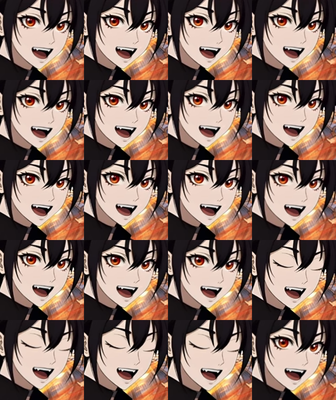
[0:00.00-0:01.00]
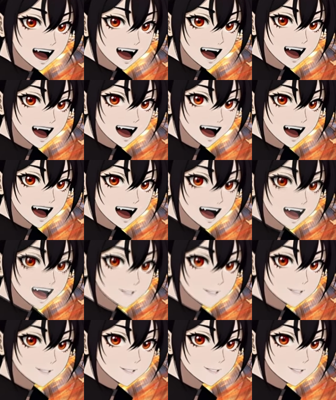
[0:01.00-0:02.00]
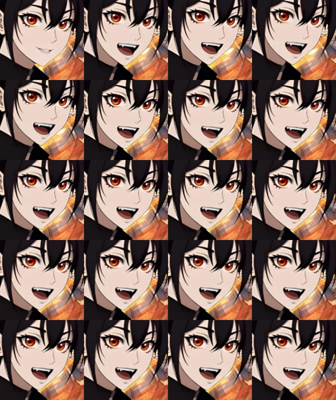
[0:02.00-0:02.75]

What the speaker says: how high the damage is. I don't want to do